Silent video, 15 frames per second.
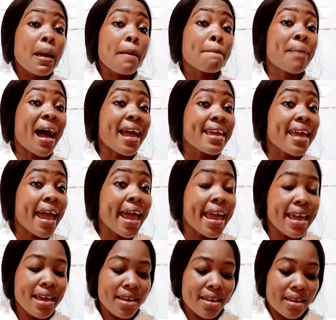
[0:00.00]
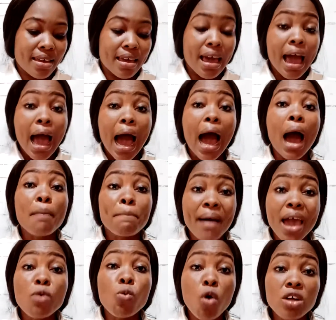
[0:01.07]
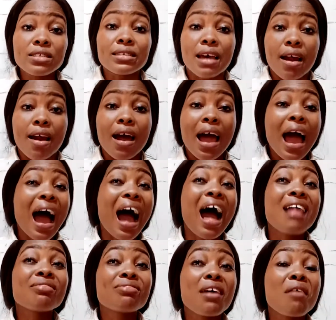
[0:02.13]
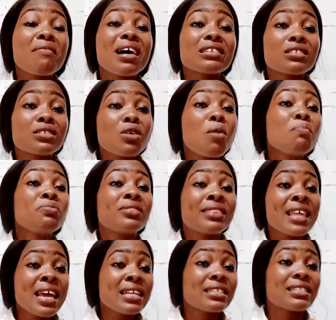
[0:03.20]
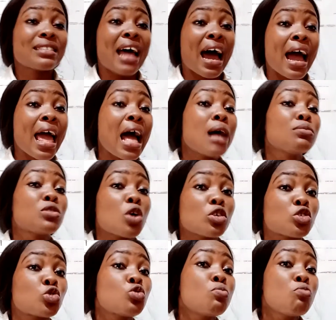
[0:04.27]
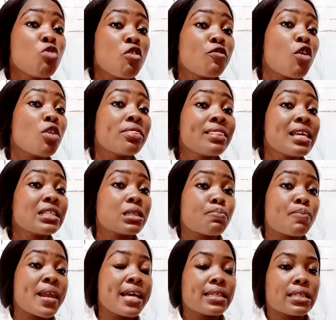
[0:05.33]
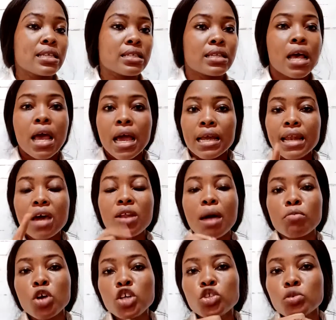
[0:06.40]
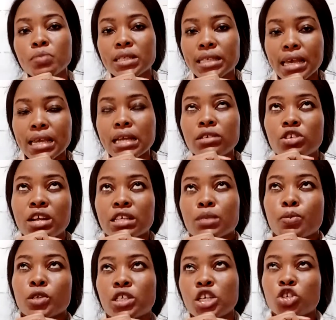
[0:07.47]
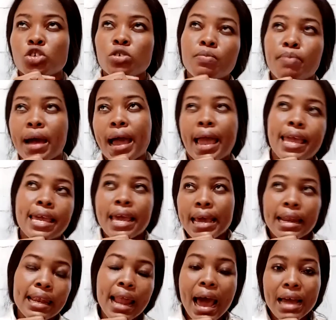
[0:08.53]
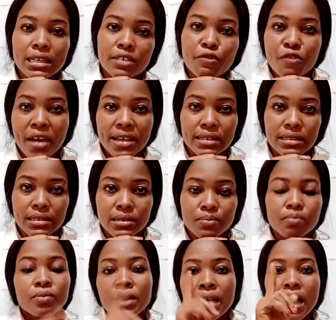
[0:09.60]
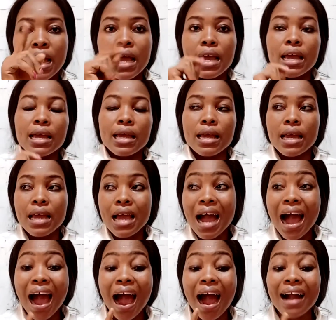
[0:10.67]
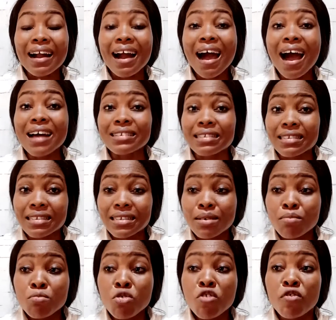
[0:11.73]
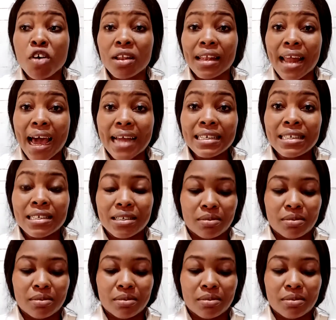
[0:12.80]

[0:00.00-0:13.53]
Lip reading: by air, and by water. And there are some things that helps us to move on these places. Now I'm going to be taking transportation by land first. Our cars move on land.